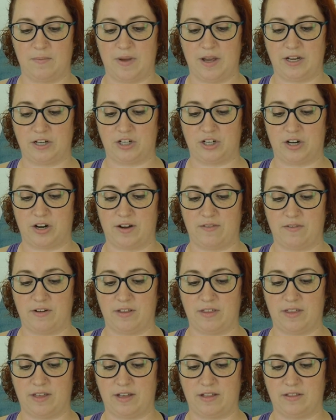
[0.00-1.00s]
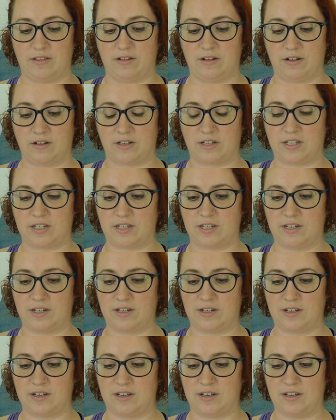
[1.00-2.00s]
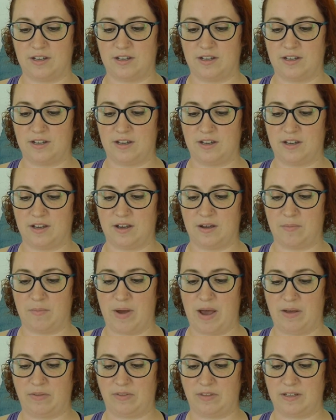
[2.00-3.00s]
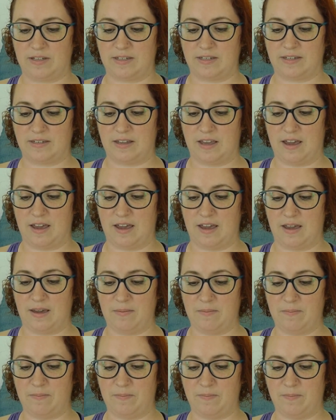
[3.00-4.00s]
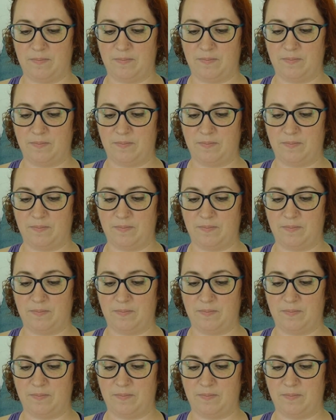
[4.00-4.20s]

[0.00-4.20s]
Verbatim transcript: make sure everything looks about the same.